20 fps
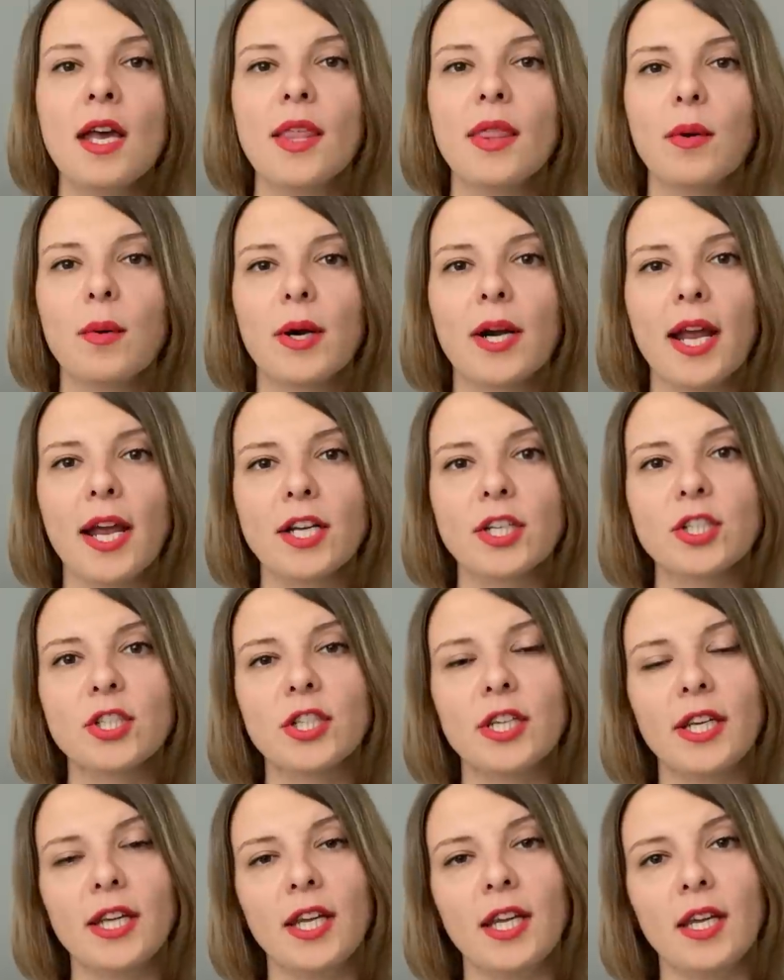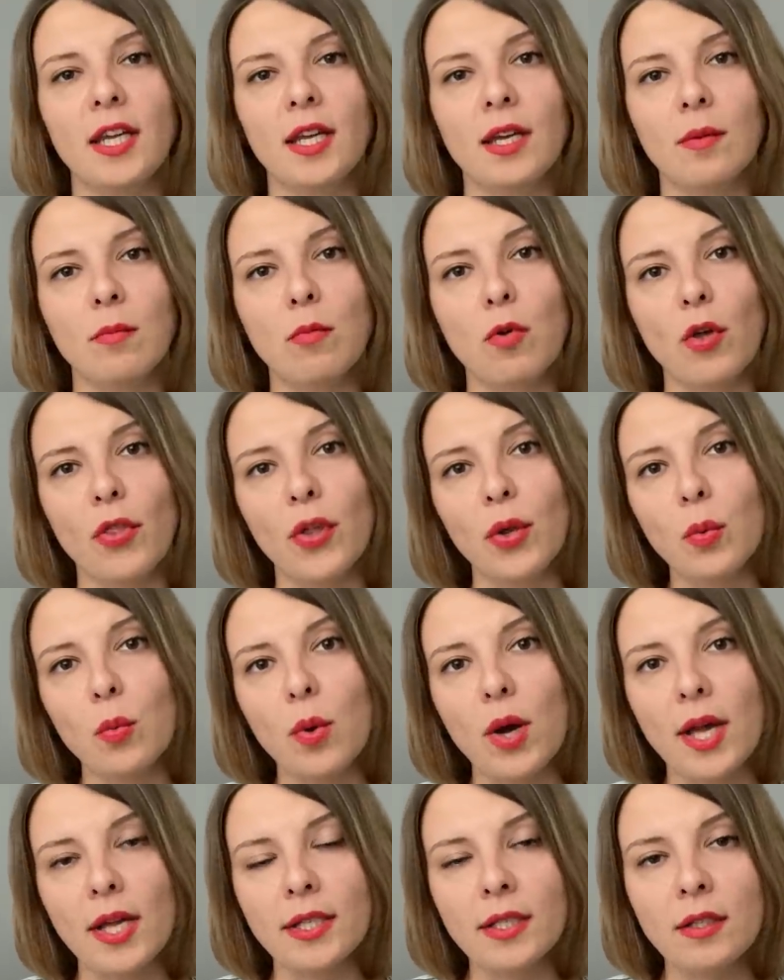There were actually more than
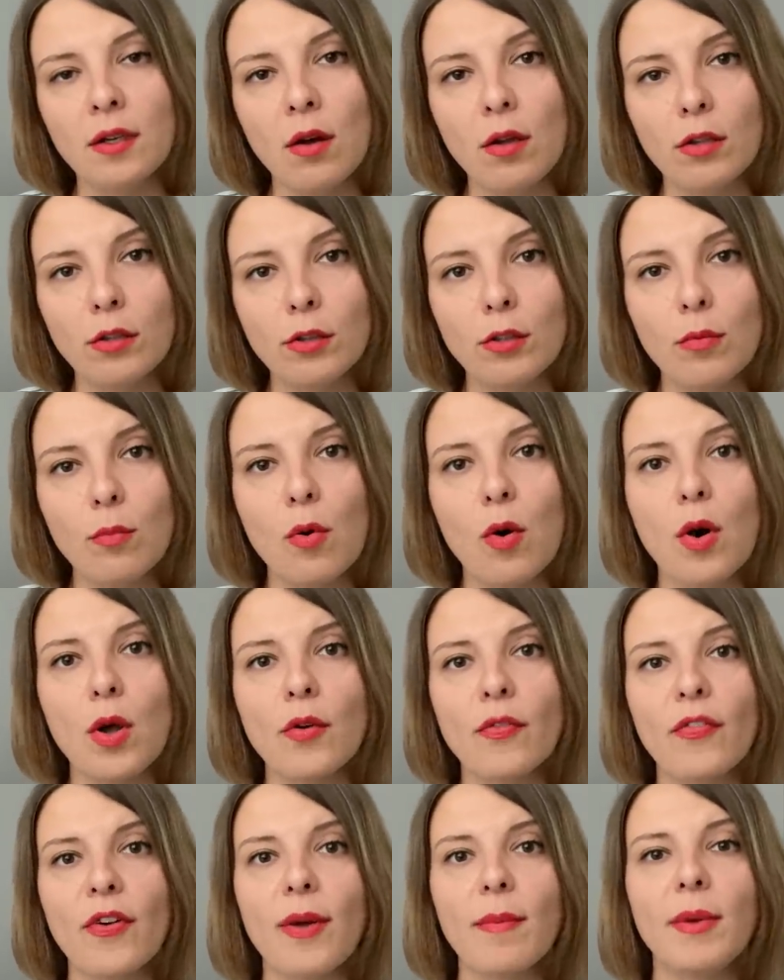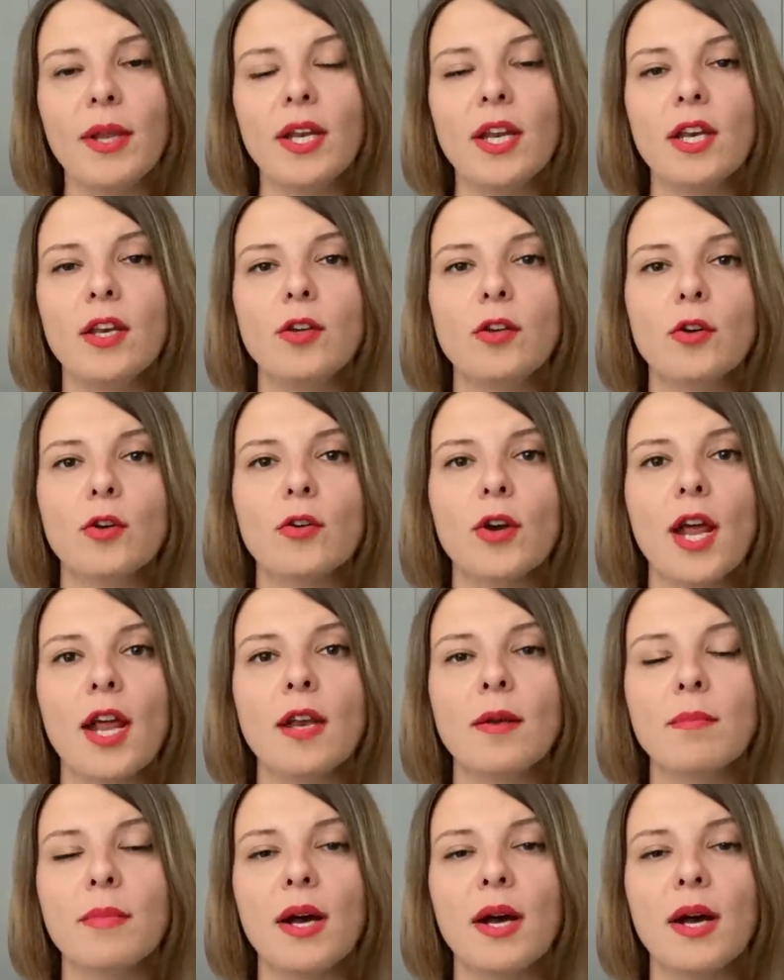one Holodomor famine in Ukraine,